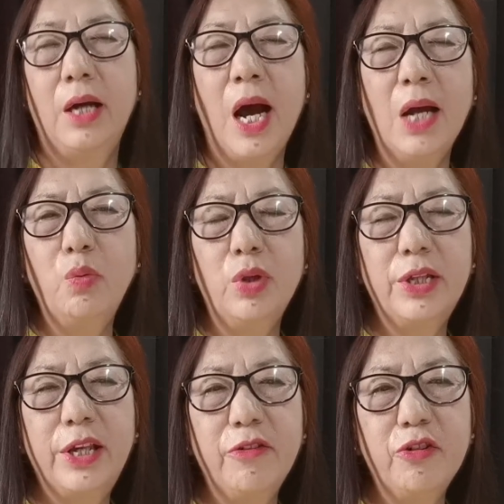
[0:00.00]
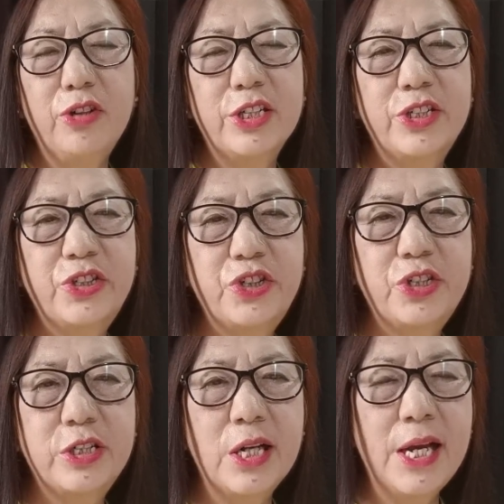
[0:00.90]
God will give you the
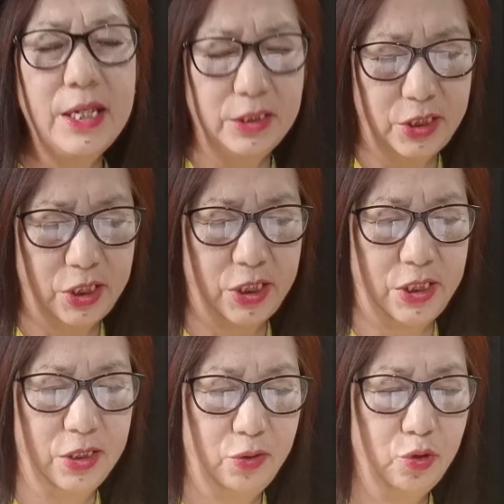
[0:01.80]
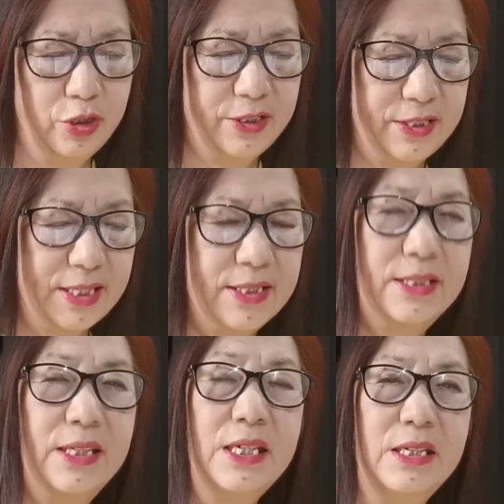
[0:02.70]
strength to
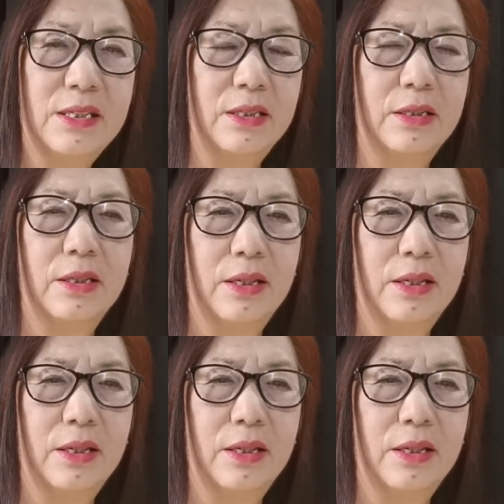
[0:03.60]
sustain